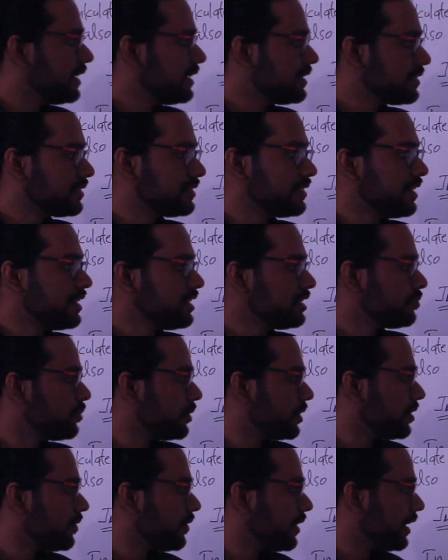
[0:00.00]
distance
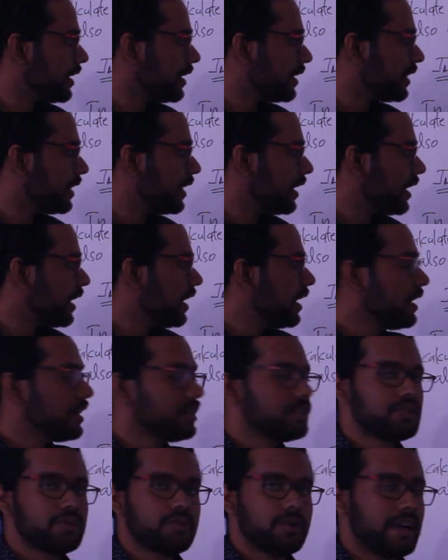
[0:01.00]
between the
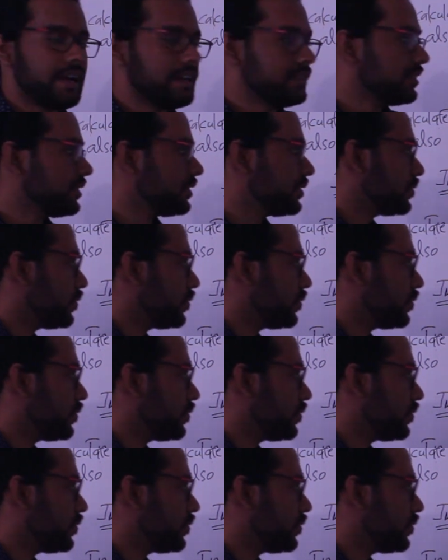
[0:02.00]
two axes.